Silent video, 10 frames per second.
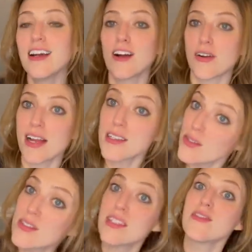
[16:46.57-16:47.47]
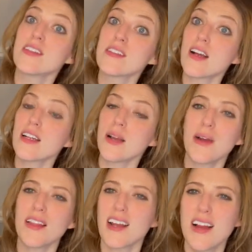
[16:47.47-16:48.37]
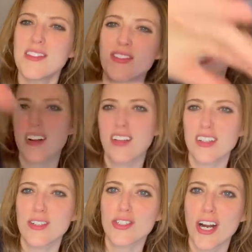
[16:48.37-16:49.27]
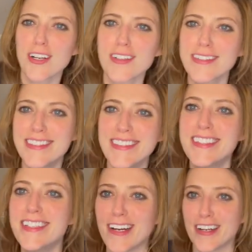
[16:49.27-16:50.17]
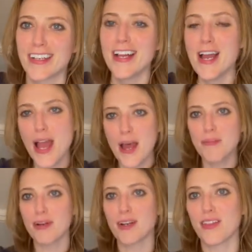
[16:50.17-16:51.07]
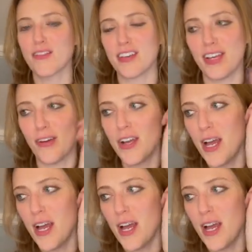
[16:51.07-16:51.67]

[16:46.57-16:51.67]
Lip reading: All right, so Stephen Sondheim, I'm gonna have to out a little chart here and put it on the video.